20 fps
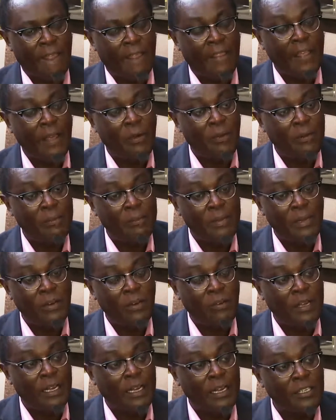there will be
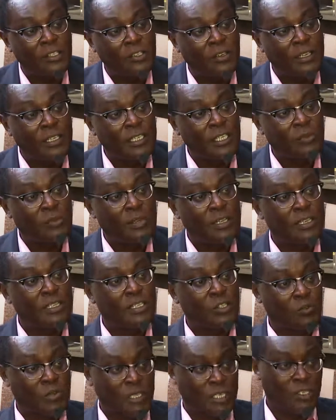no election in
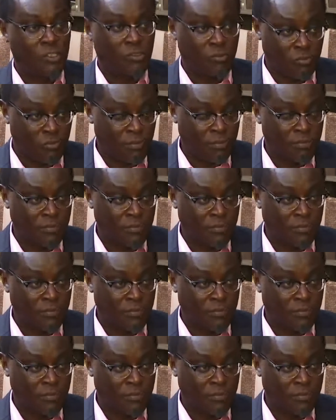2022.